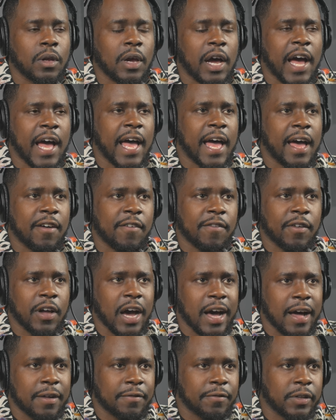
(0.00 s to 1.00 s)
I have
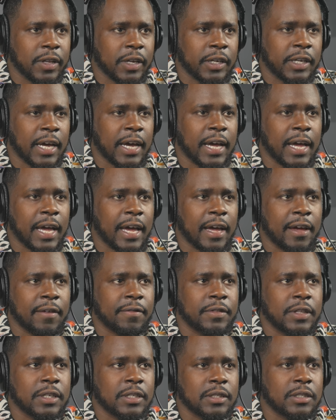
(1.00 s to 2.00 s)
conflict. I
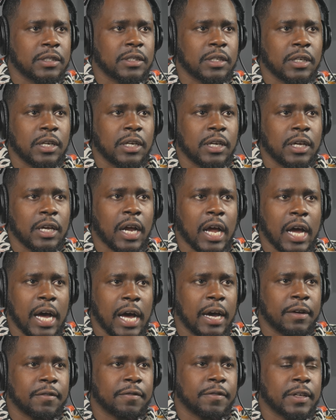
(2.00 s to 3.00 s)
have this
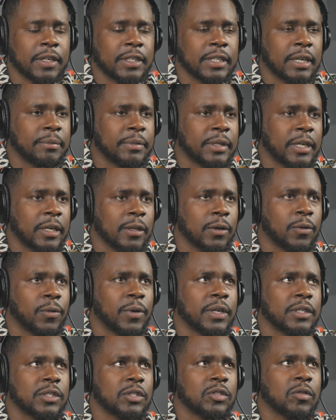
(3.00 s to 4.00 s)
conflict I'm dealing
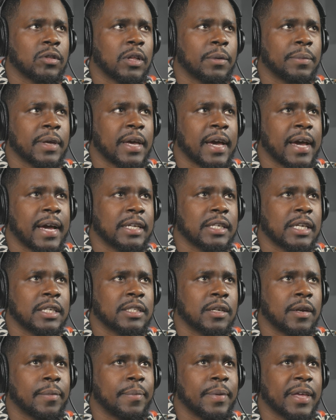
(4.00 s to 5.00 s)
with. So let me ask,
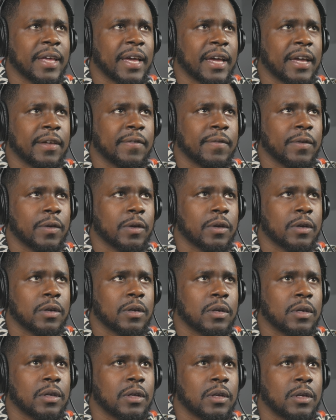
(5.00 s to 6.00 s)
is it a behavior?
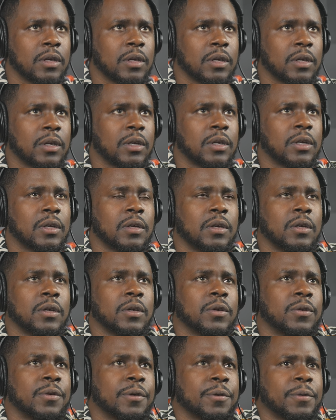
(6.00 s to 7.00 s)

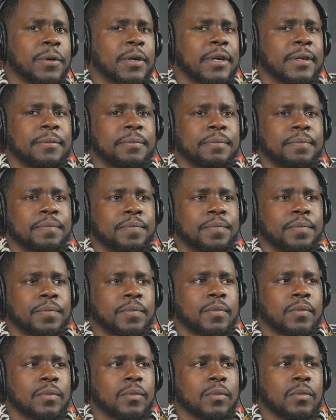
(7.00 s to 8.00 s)
You know what?
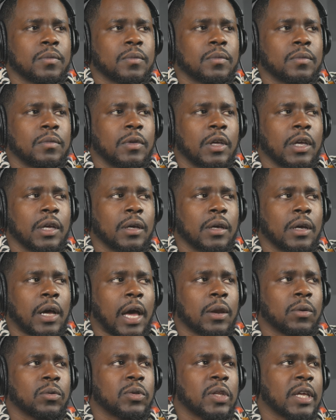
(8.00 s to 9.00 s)

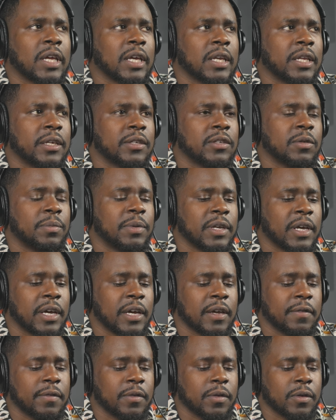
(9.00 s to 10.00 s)
I don't think it is a
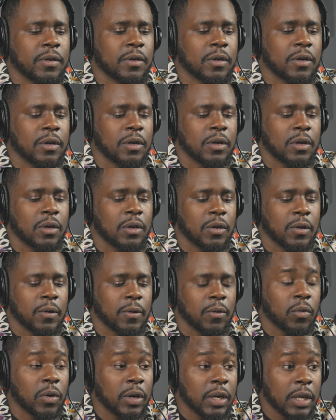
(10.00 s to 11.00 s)
behavior.
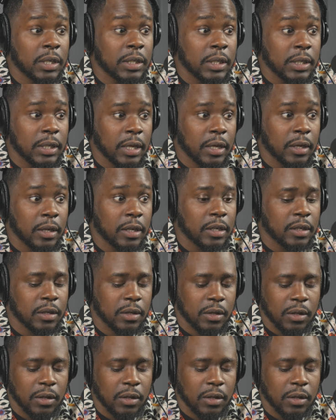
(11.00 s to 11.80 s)
What is it then?